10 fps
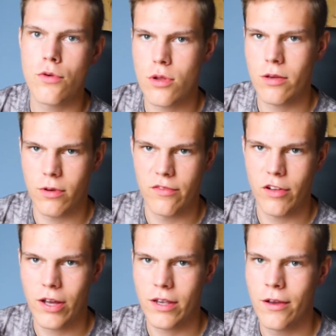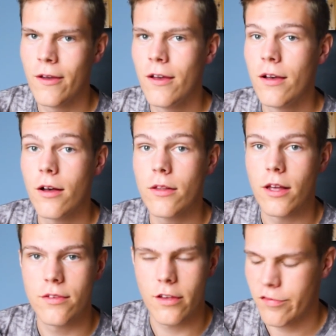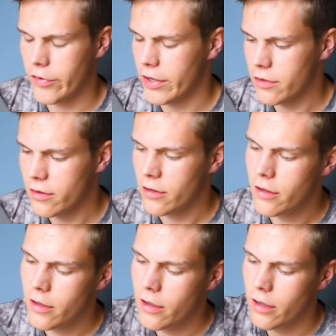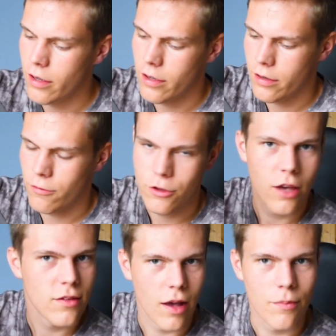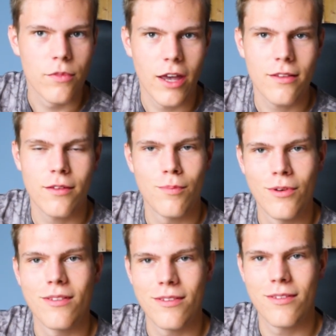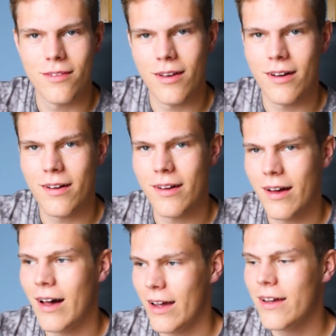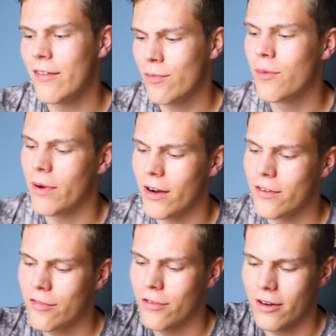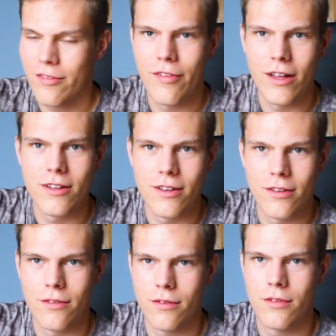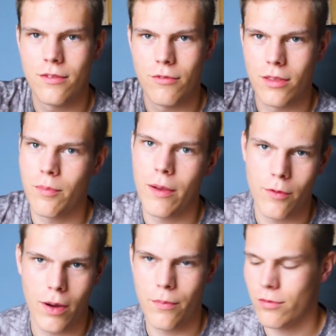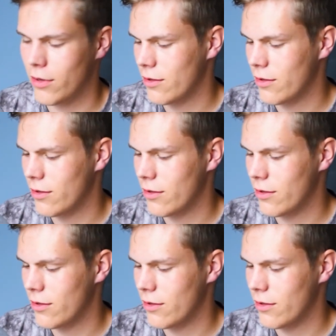usually when flying, unless they fail, which hasn't happened yet, but I have prepared for it failing with the paper map as